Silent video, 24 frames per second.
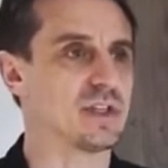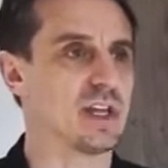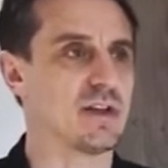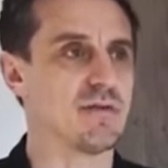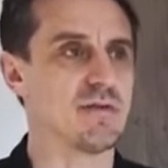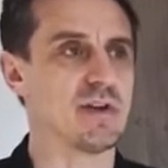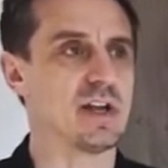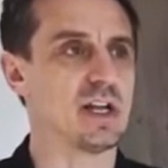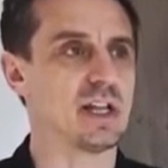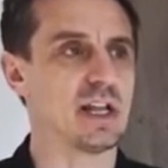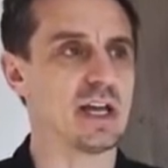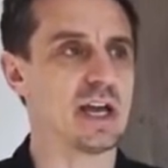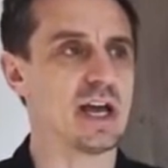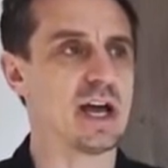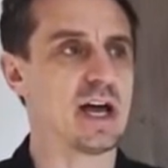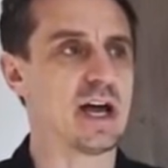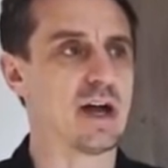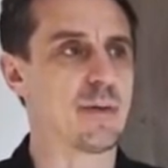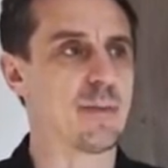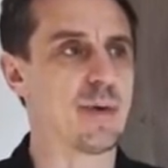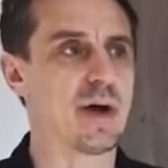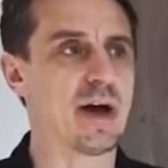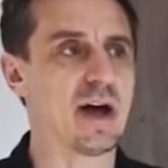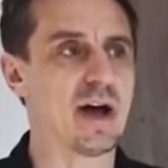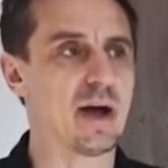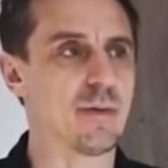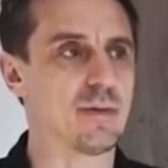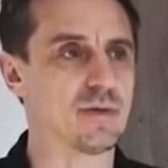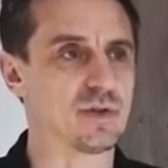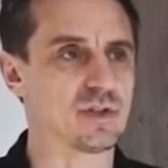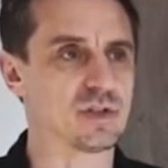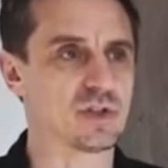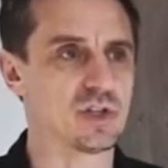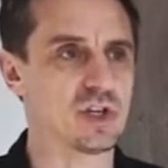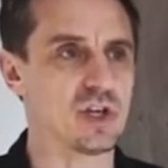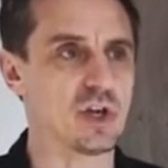They really are
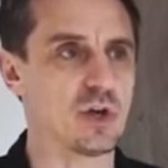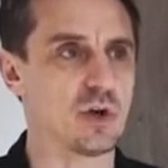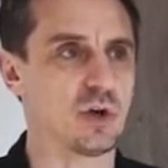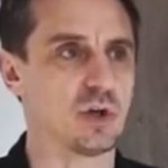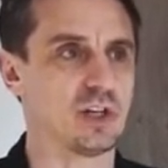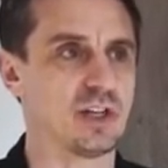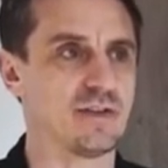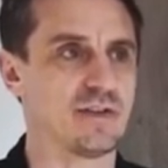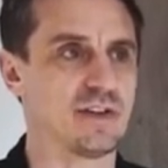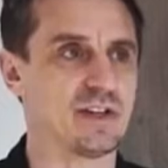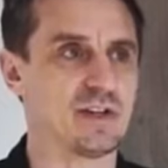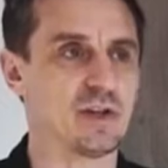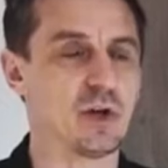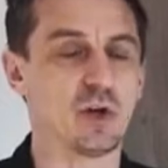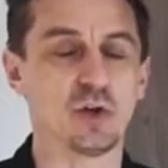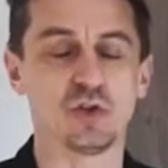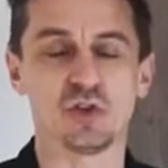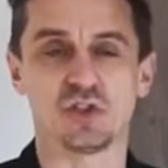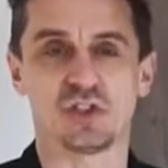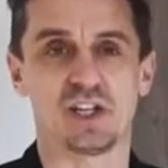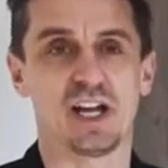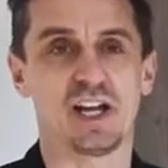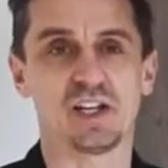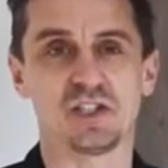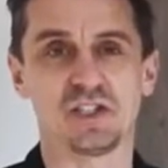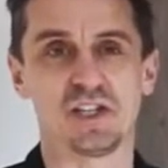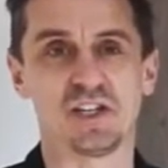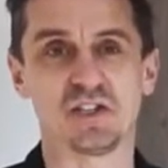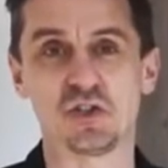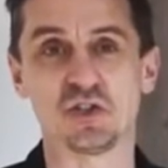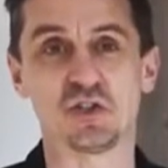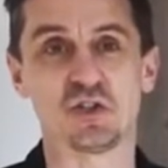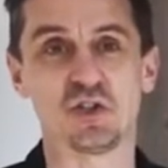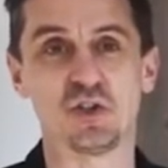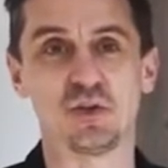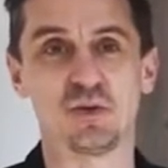apartments that you could live in, not just actually as
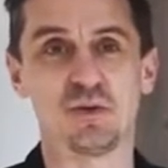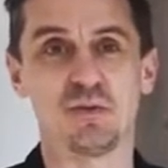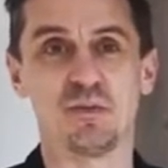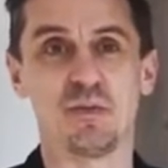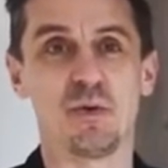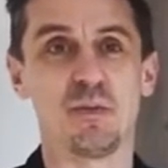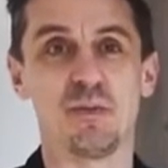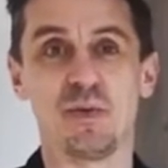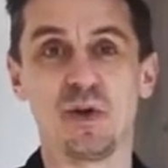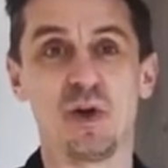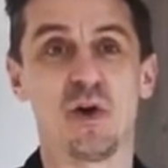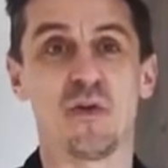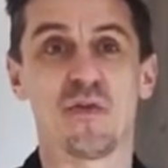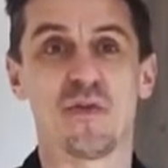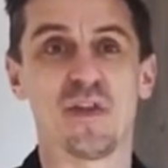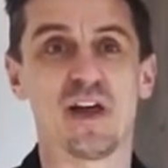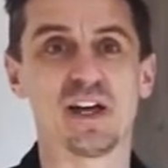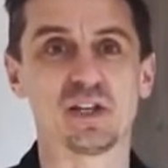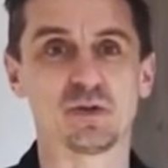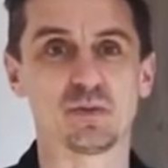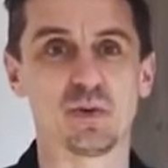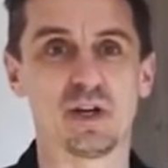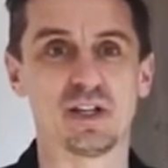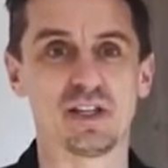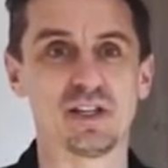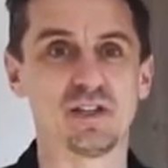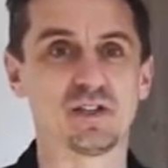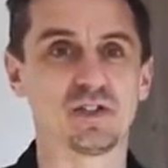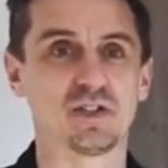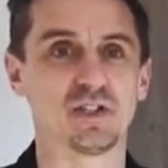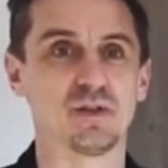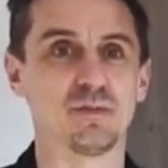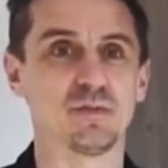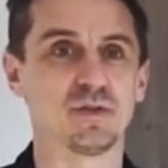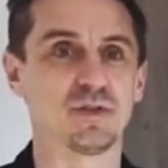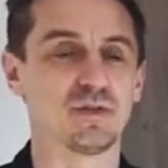a student, but beyond that as well in
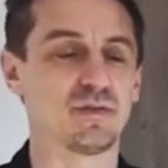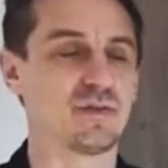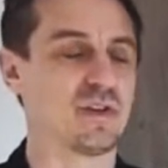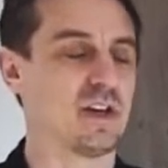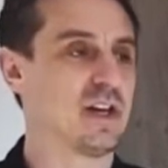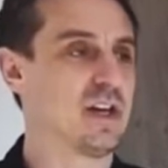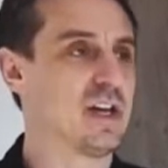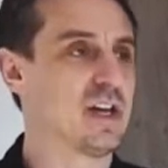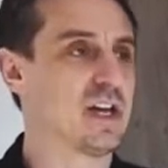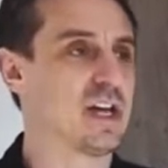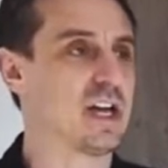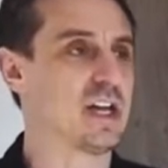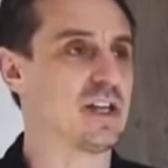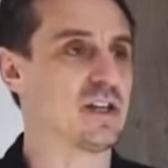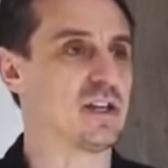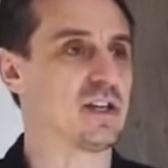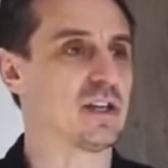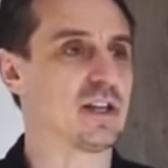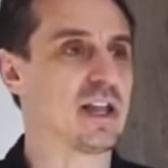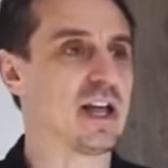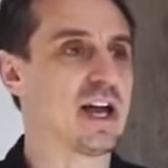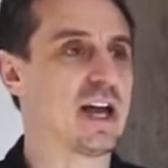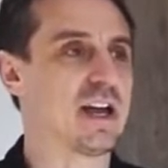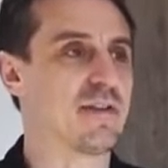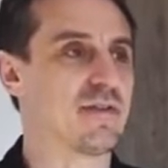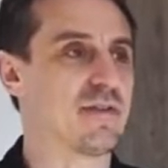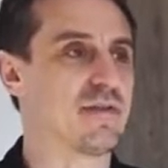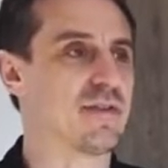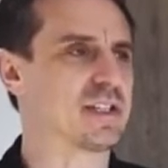terms of in your life.